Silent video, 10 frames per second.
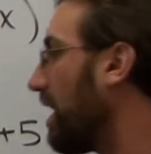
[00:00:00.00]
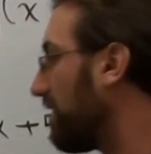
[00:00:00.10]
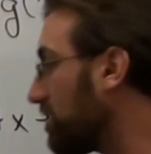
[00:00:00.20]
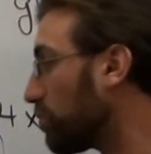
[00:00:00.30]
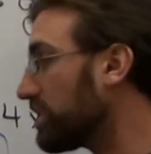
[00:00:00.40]

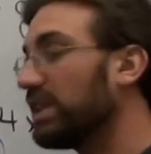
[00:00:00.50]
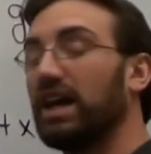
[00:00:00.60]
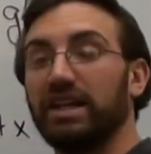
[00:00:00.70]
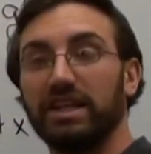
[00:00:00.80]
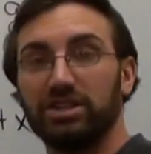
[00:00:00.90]
This one's a
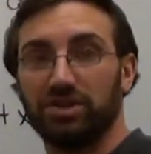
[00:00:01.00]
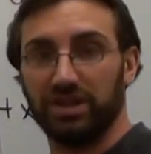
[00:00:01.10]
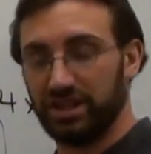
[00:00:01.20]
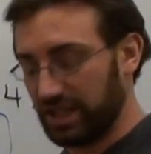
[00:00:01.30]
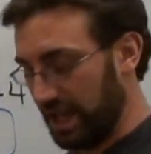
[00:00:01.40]
lot easier in
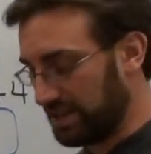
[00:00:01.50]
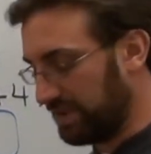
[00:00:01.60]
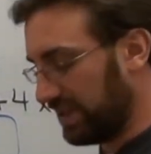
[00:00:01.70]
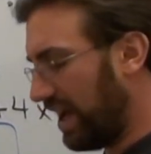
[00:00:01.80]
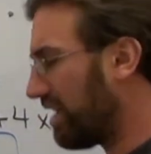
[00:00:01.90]
this case,
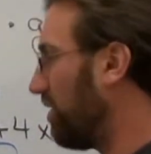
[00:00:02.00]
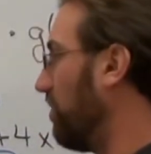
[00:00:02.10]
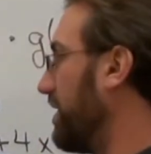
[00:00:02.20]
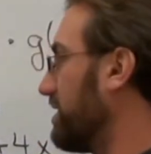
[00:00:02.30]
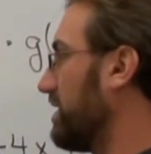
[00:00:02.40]
but not
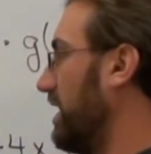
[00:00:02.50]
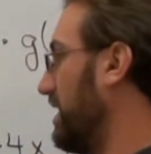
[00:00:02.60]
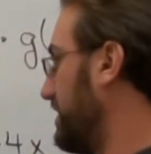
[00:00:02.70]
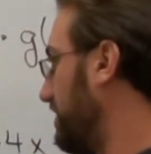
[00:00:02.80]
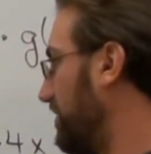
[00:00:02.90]
always
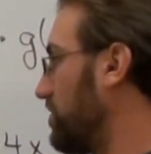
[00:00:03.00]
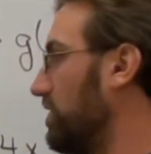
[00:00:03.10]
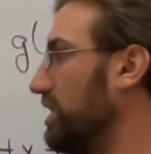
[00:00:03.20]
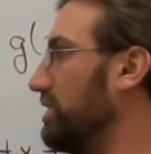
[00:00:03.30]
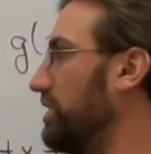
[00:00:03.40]
is
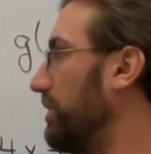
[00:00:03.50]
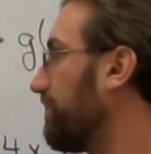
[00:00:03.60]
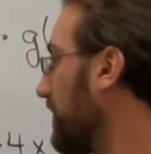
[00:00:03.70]
division easier.